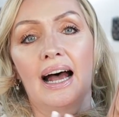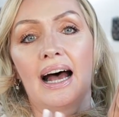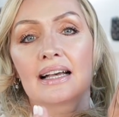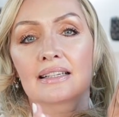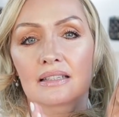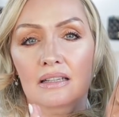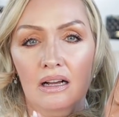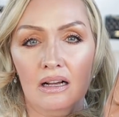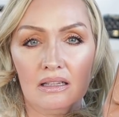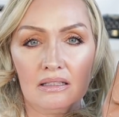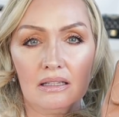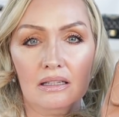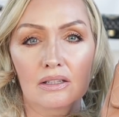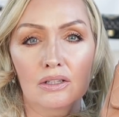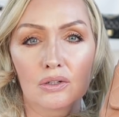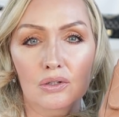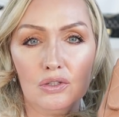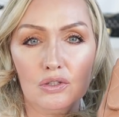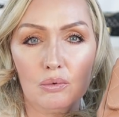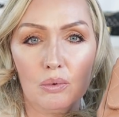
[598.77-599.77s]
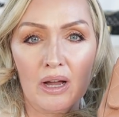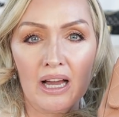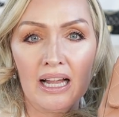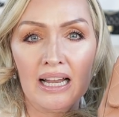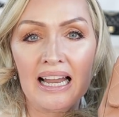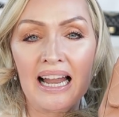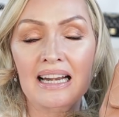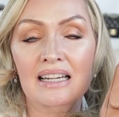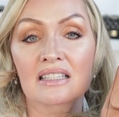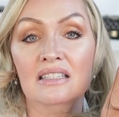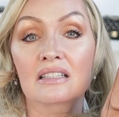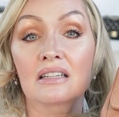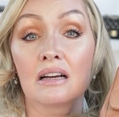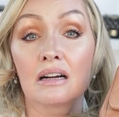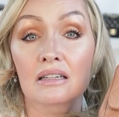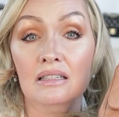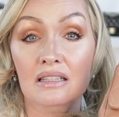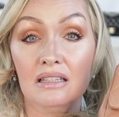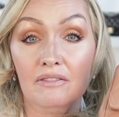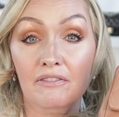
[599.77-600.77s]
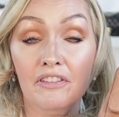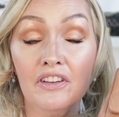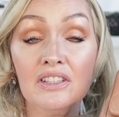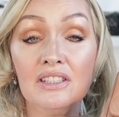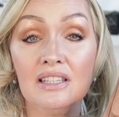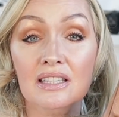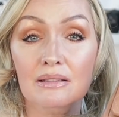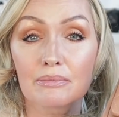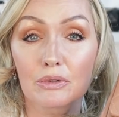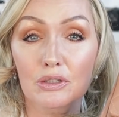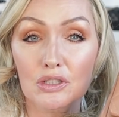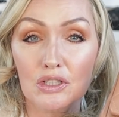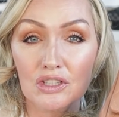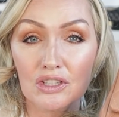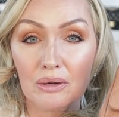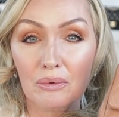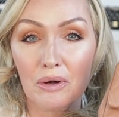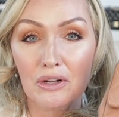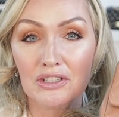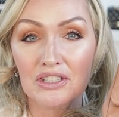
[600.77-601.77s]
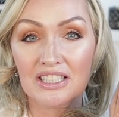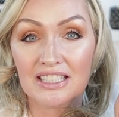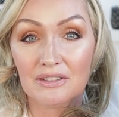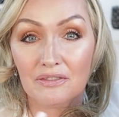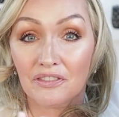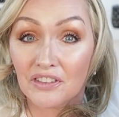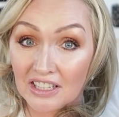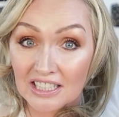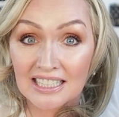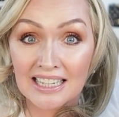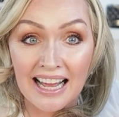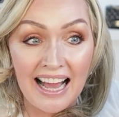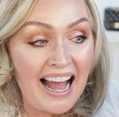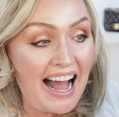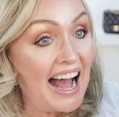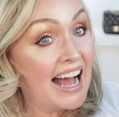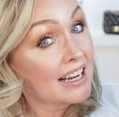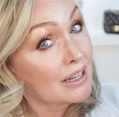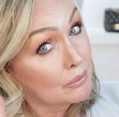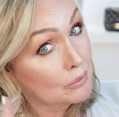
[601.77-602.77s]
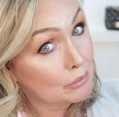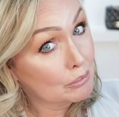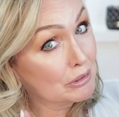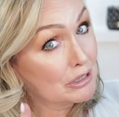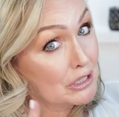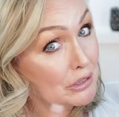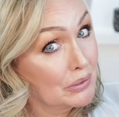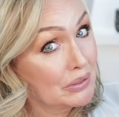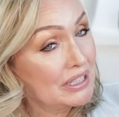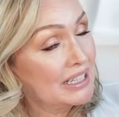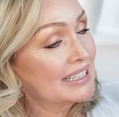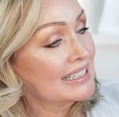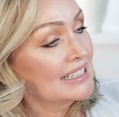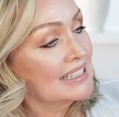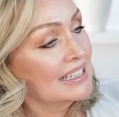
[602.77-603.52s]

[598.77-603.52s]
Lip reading: as long as it looks well and as long as it fits as much as I want it to fit, and I will be doing that